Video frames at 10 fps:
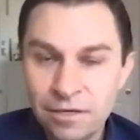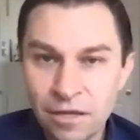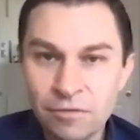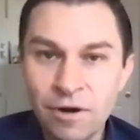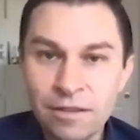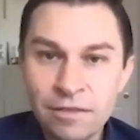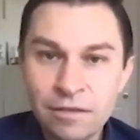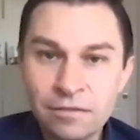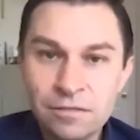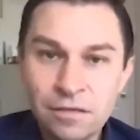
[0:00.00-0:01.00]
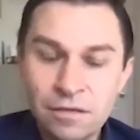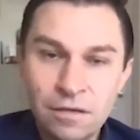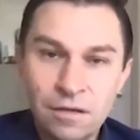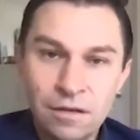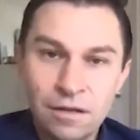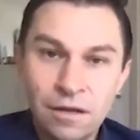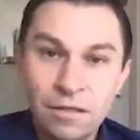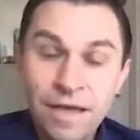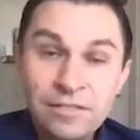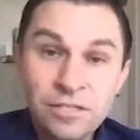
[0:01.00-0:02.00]
and done the right things,
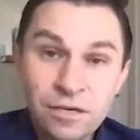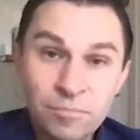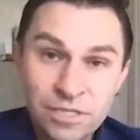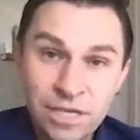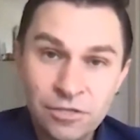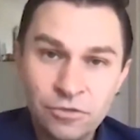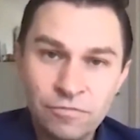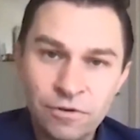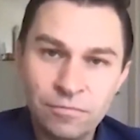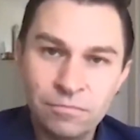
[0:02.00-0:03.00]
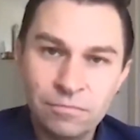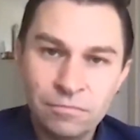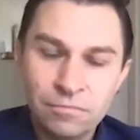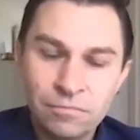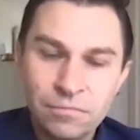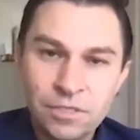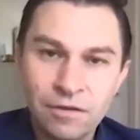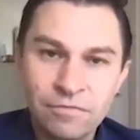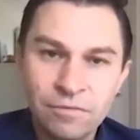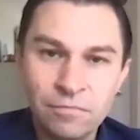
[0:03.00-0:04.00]
uh, that's going to protect you from
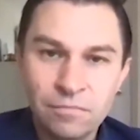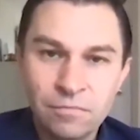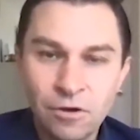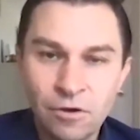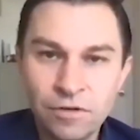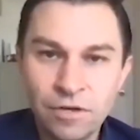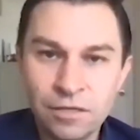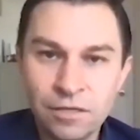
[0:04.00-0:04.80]
dying from COVID